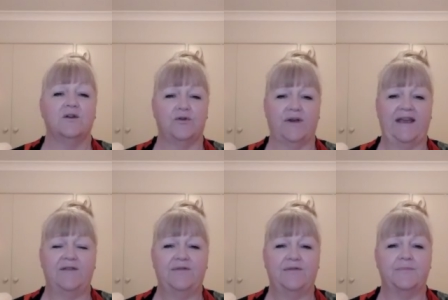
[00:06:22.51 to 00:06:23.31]

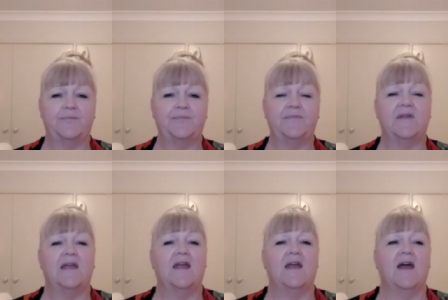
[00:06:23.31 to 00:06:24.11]
grief,
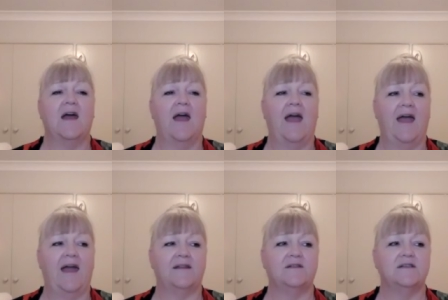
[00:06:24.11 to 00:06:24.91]

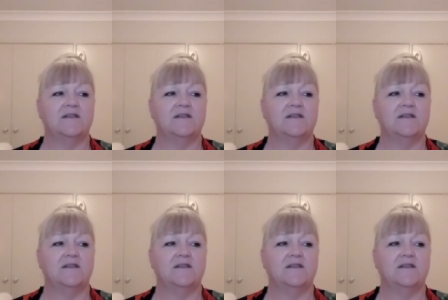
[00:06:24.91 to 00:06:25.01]
and